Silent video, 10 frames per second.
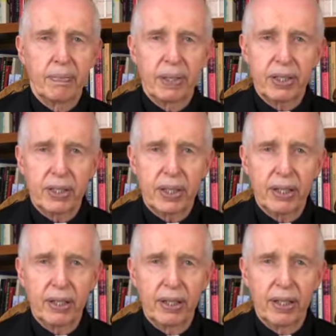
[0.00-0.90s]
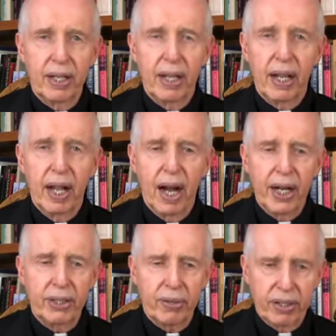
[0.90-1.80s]
But still,
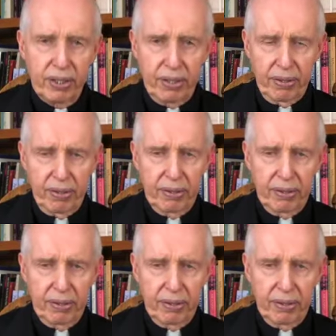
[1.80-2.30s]
I trust you.